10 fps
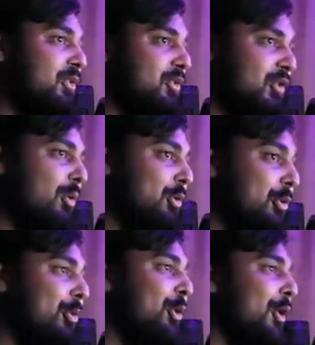to show
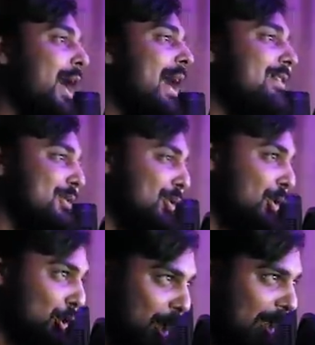you who your ideal
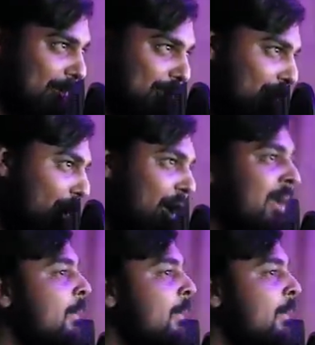clients are,